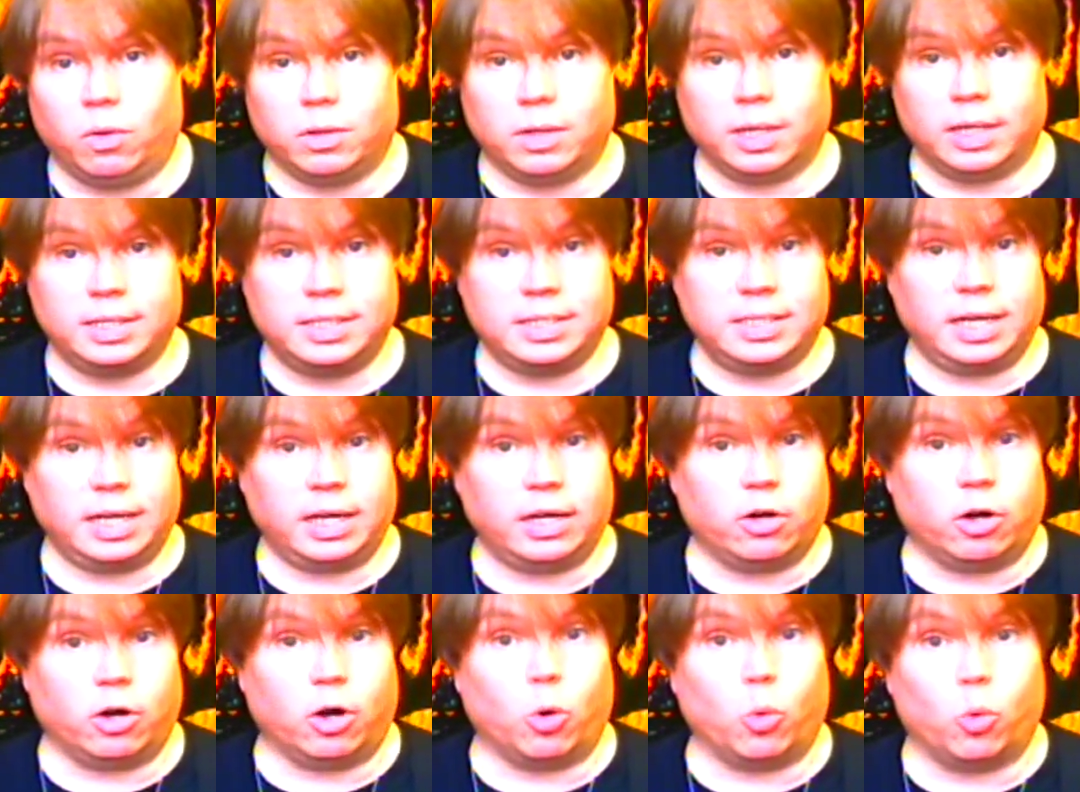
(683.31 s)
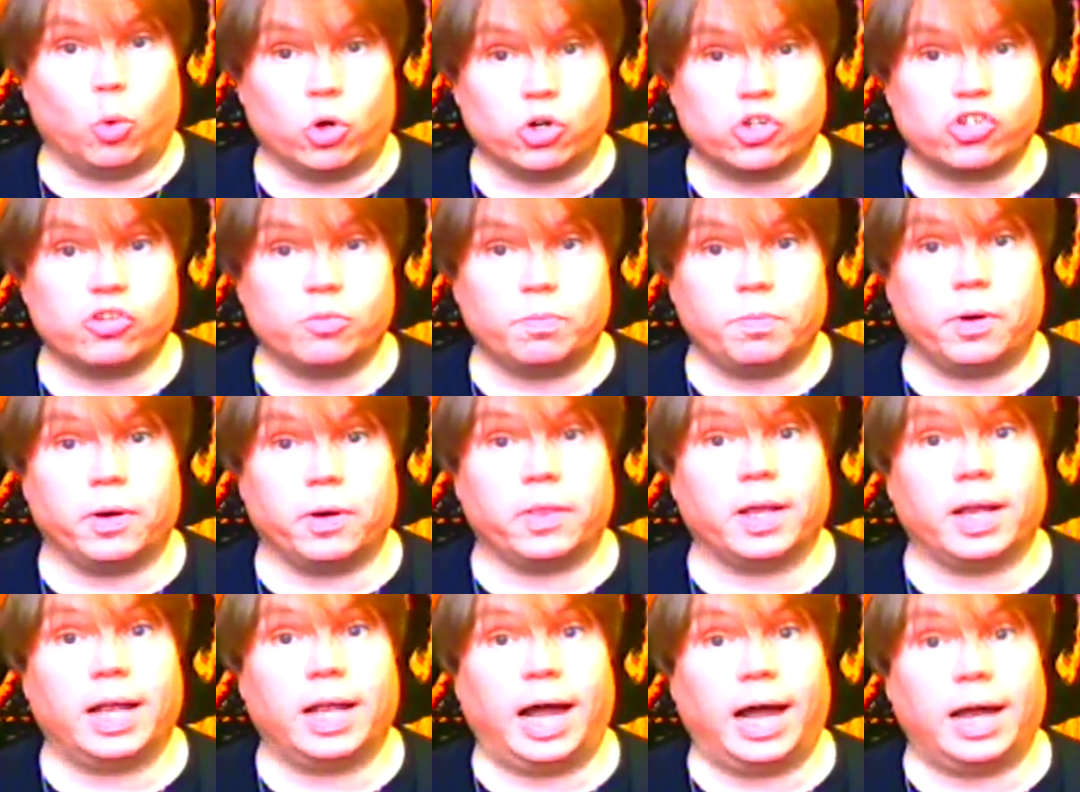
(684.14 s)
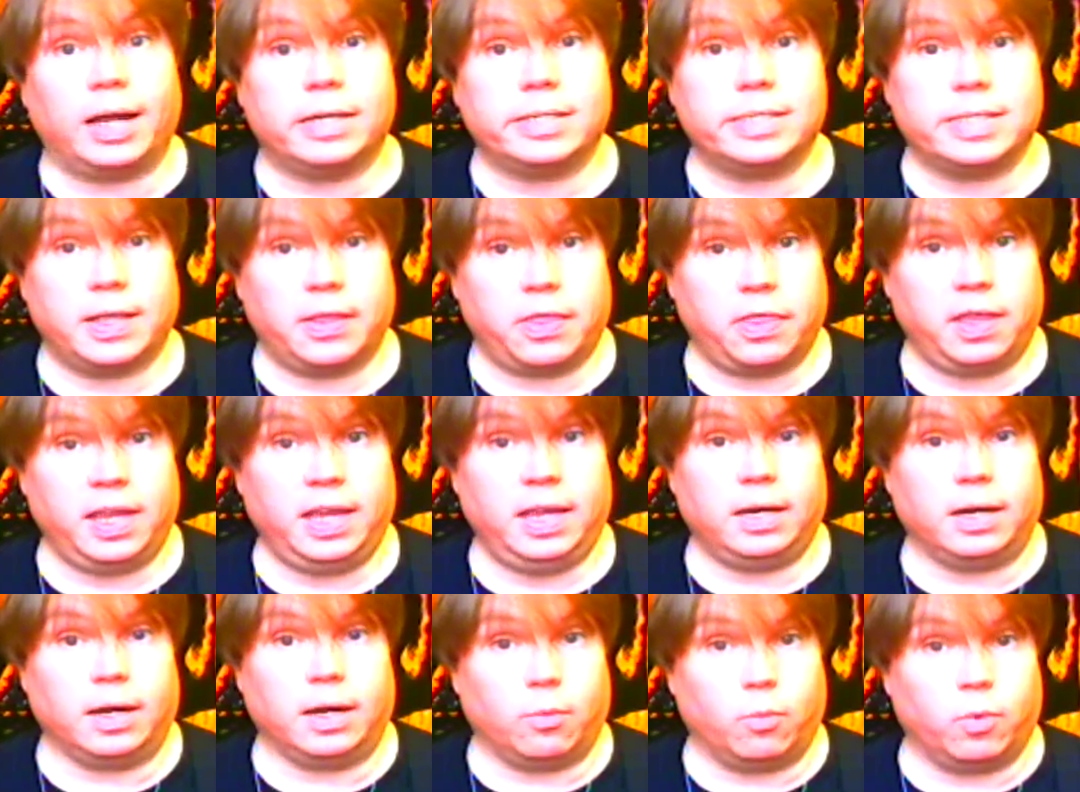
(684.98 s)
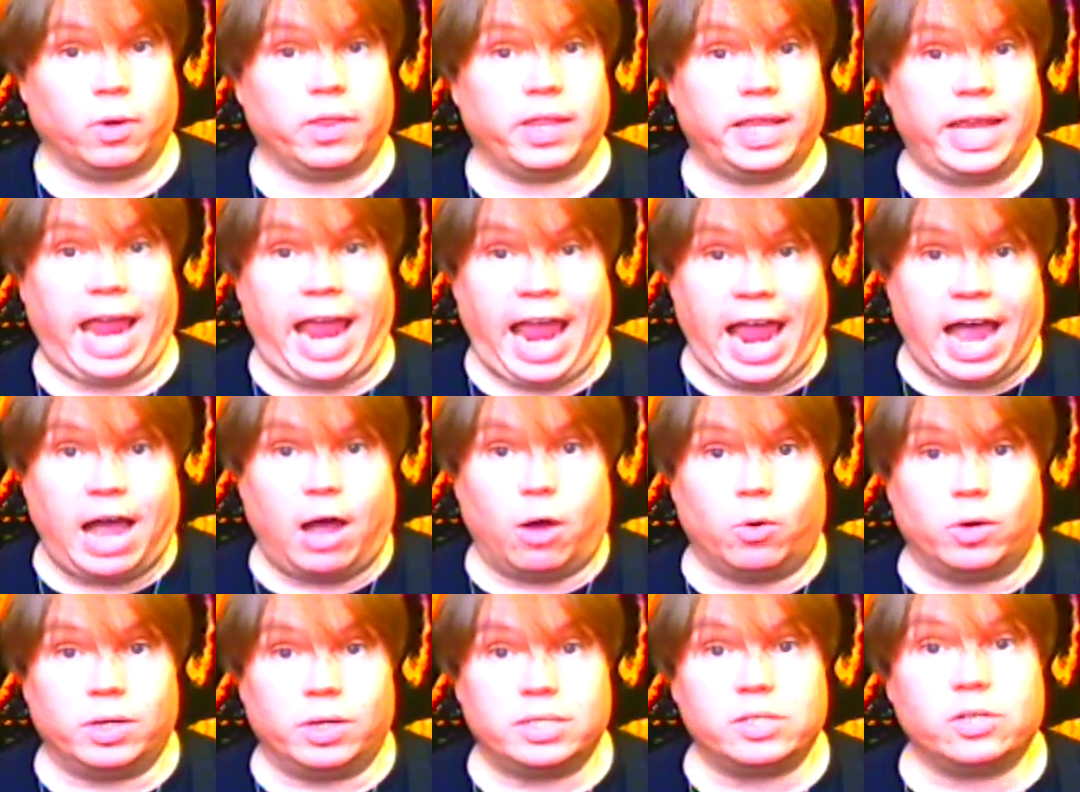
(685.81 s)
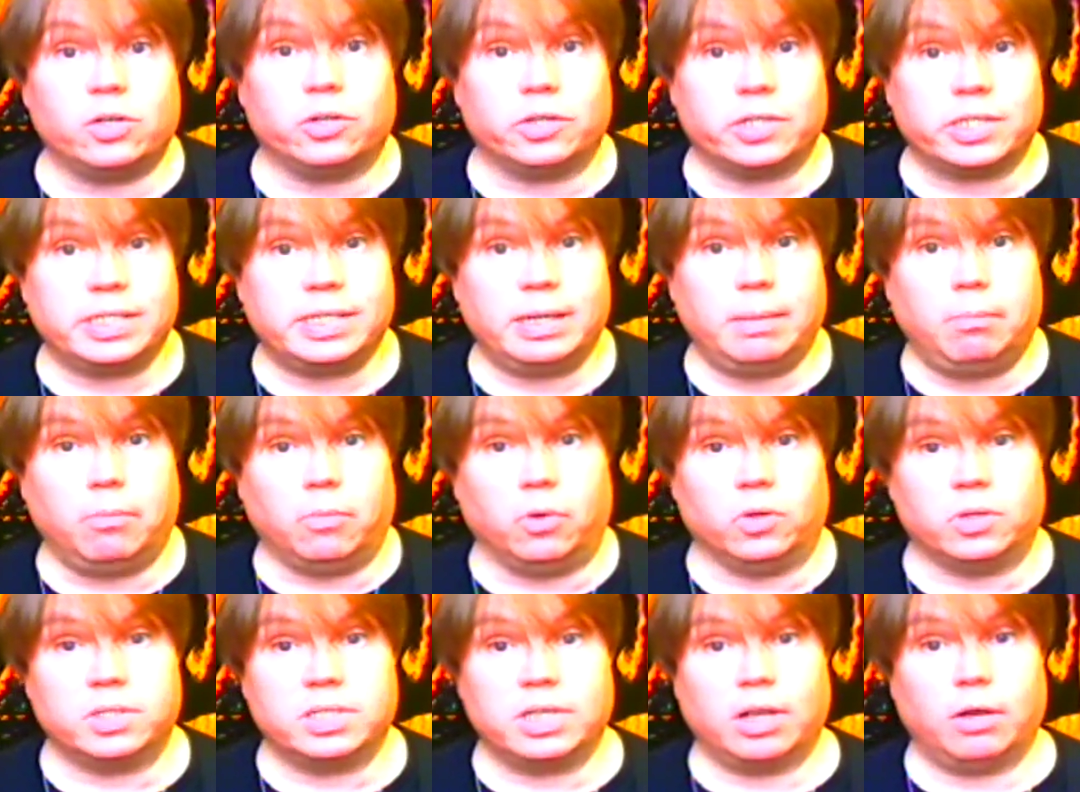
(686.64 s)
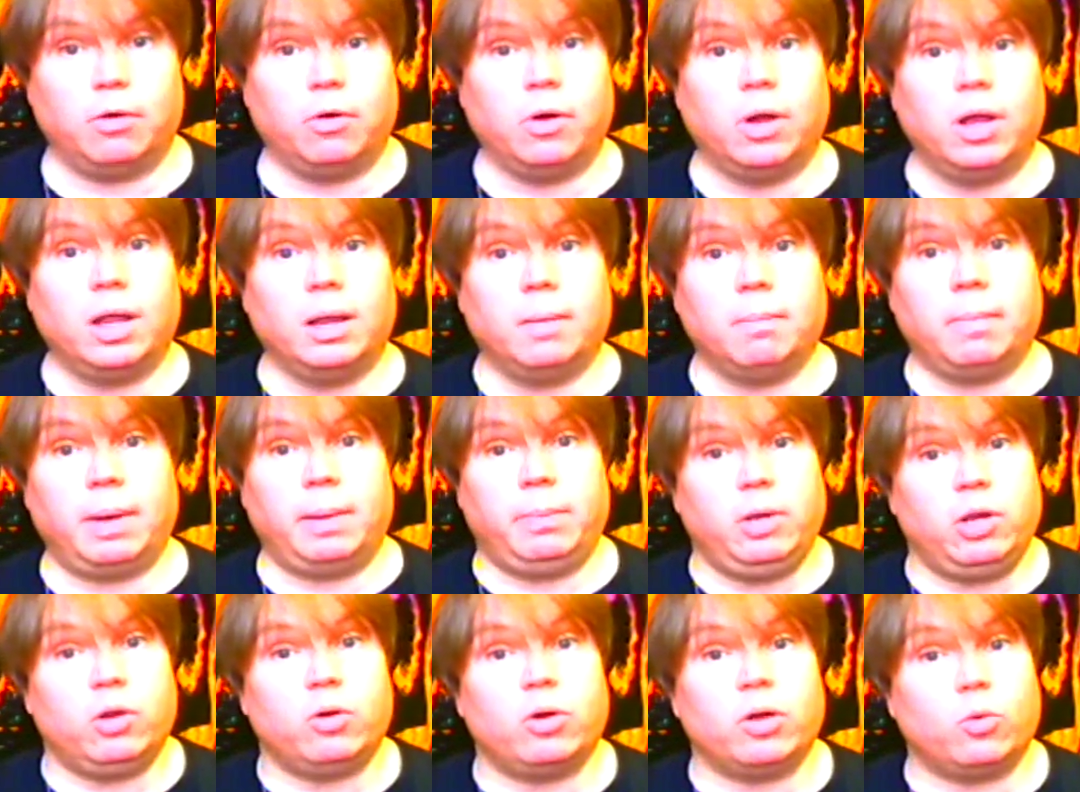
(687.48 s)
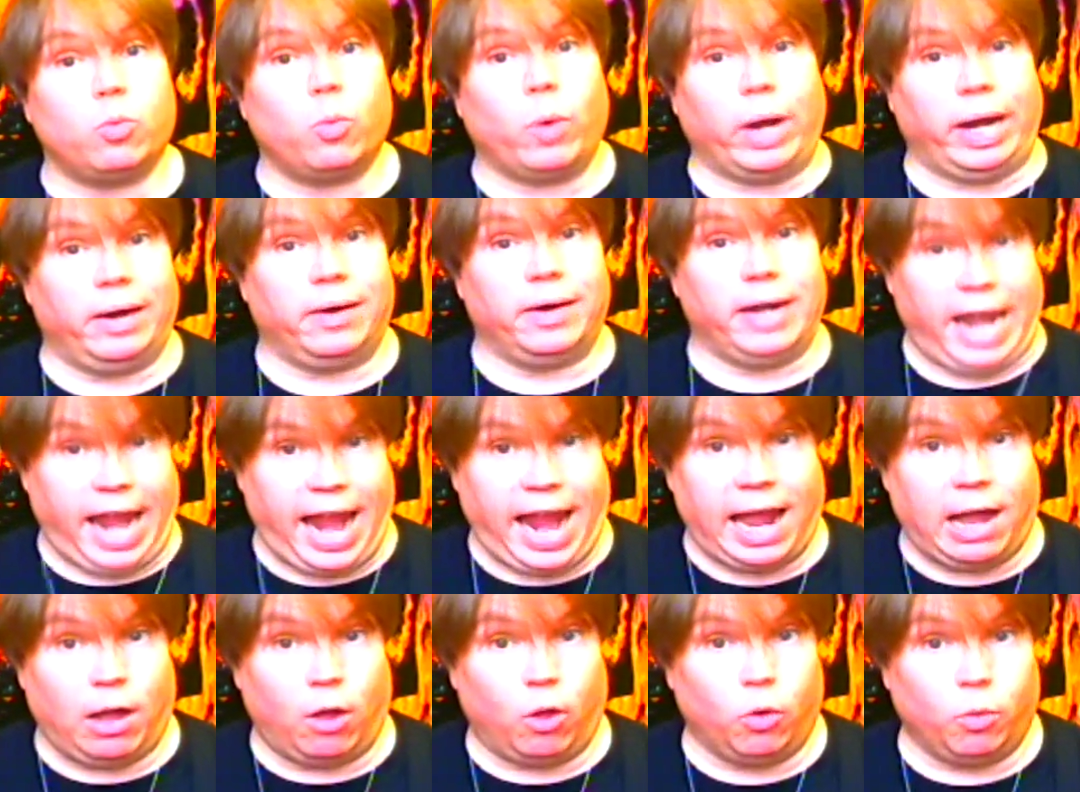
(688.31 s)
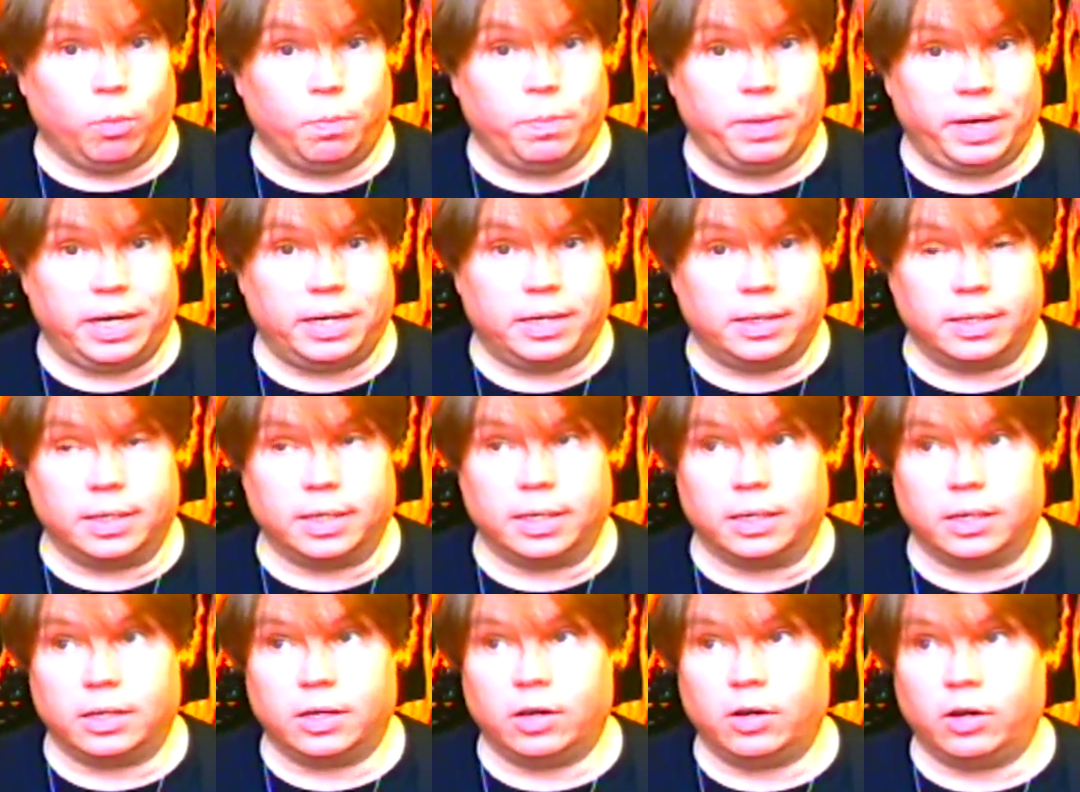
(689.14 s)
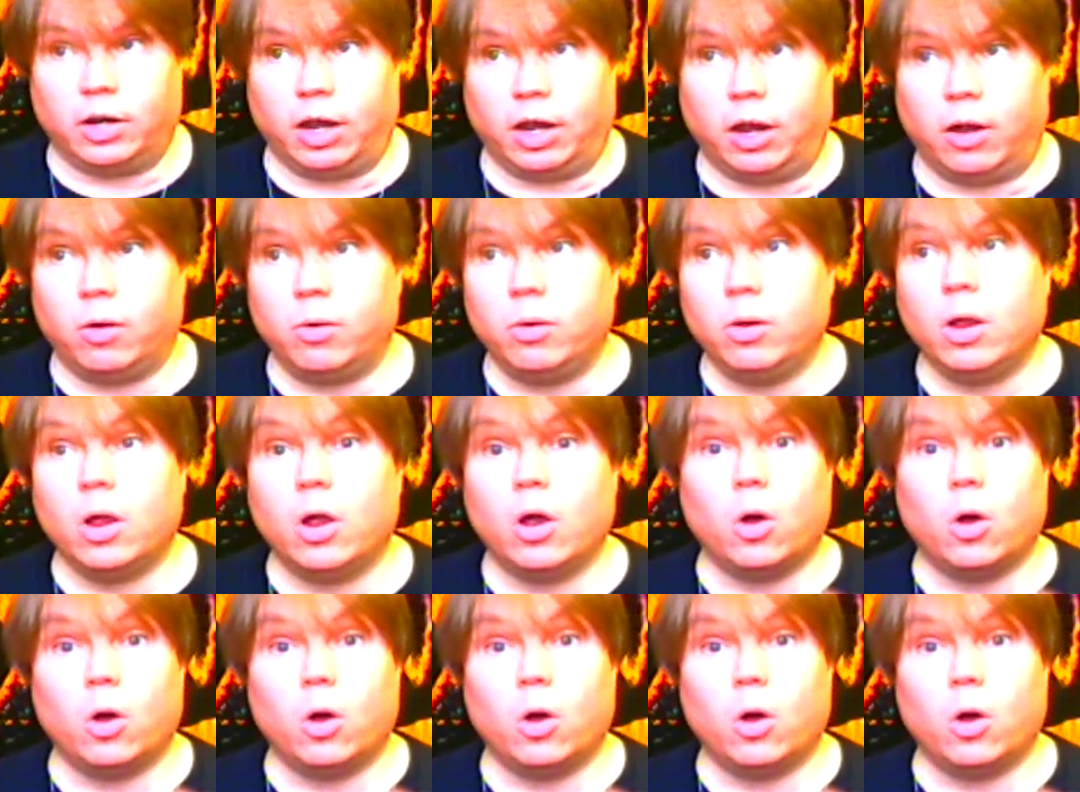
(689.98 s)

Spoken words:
Let's say you're a worshiper of the goddess Athena. Well, the owl is her symbol. So maybe you could wear an owl pendant, you know.